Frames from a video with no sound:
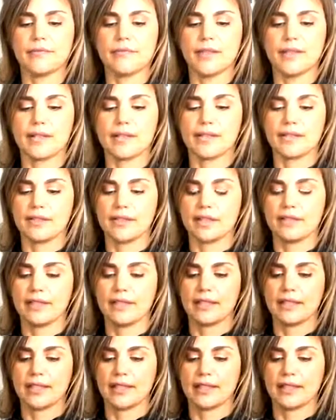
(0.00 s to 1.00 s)
to give
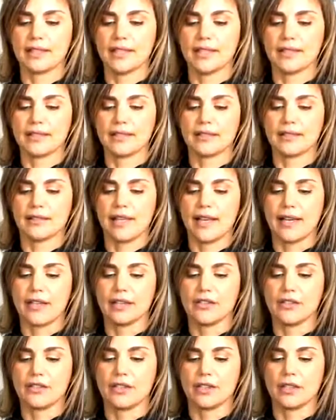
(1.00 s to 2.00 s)
it like a nice little
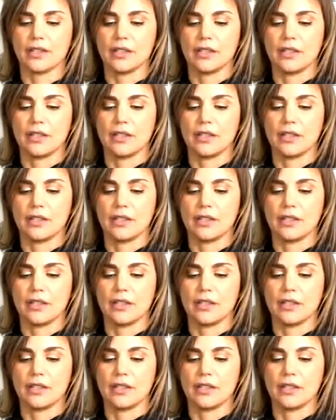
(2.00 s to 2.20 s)
edge.